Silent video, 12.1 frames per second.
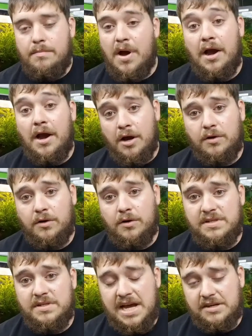uncle is
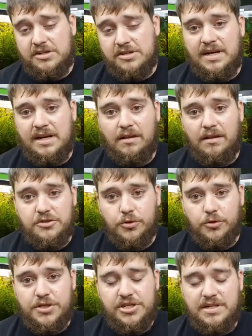actually an
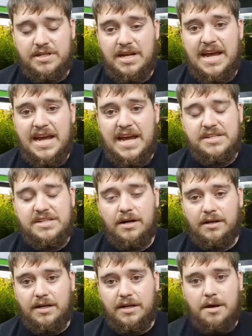electrician. He's going to
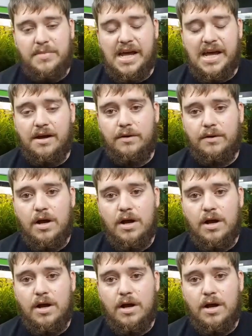come down.